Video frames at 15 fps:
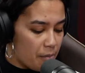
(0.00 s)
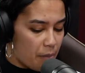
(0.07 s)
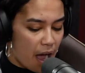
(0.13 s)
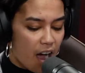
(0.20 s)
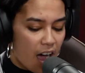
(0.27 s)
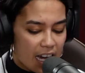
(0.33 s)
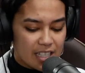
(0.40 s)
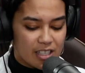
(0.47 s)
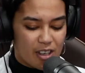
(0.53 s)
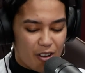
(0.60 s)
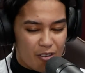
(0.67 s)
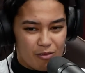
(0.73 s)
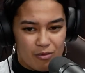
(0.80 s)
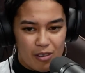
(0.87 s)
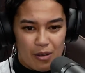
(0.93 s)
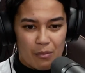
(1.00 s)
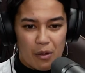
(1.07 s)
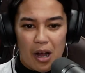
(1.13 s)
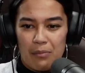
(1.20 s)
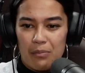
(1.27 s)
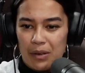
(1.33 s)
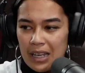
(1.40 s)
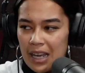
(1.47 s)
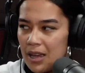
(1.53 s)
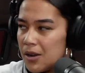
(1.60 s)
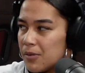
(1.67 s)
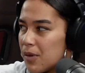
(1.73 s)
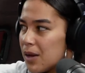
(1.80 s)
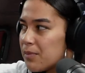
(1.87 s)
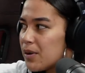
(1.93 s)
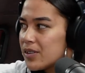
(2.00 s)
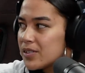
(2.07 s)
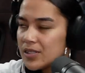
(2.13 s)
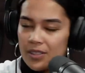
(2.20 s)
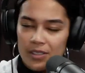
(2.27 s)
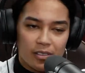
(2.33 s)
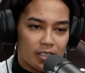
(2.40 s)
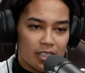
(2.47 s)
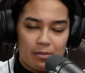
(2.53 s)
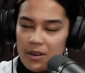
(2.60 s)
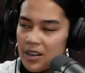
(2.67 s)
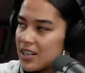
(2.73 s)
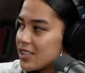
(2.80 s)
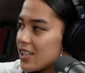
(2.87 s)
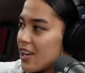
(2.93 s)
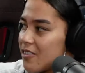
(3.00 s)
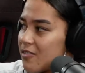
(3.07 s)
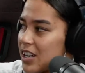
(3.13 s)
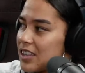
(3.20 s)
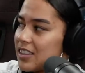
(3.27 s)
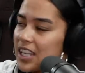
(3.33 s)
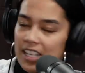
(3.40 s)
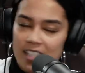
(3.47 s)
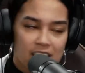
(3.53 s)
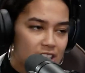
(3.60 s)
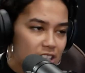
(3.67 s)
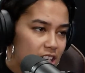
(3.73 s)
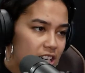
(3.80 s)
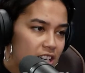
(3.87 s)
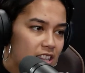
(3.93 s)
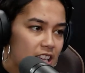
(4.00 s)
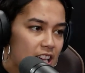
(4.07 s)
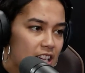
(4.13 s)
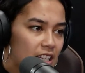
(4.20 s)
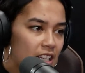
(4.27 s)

But I don't, in my in my personal experience, I don't really think it's a gender thing.